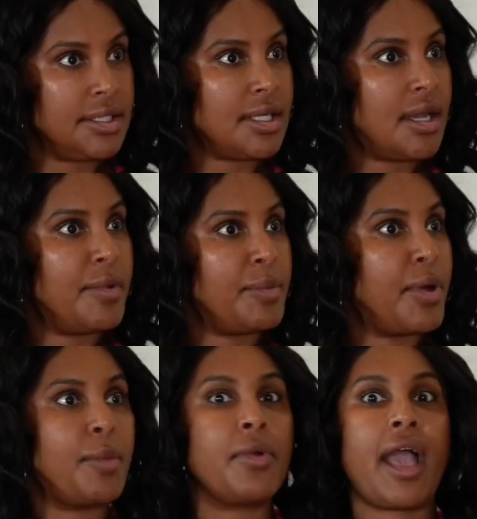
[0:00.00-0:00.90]
Let's talk
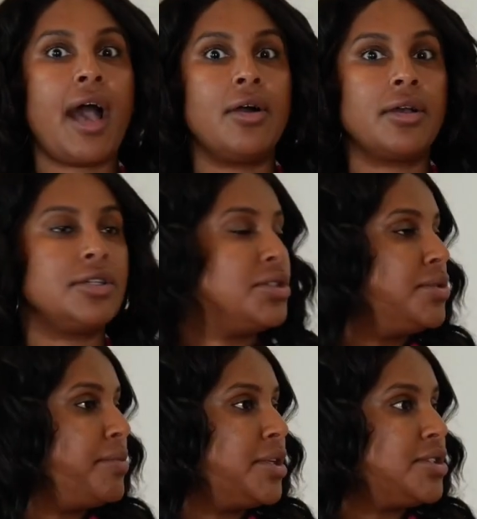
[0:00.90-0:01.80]
about purple cow, because
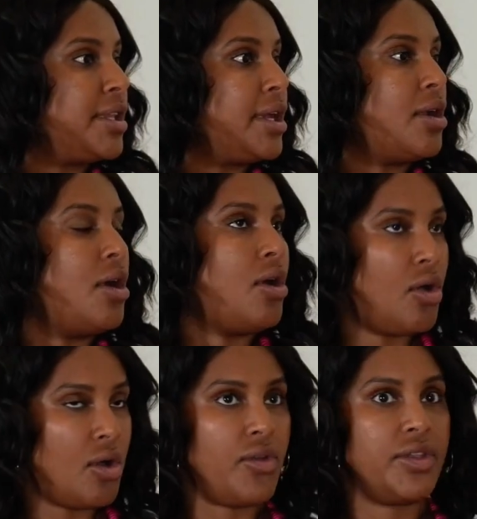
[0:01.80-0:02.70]
you mentioned that
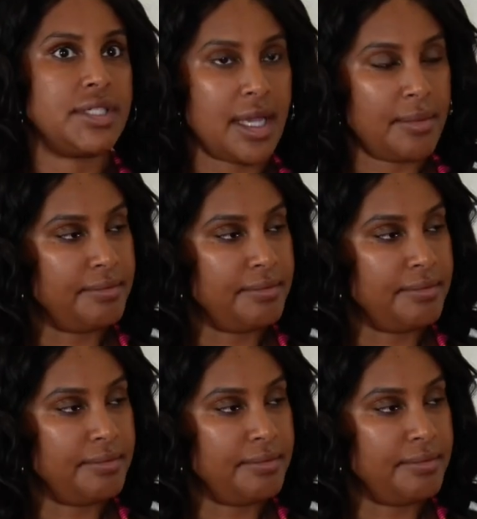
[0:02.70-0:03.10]
all the time.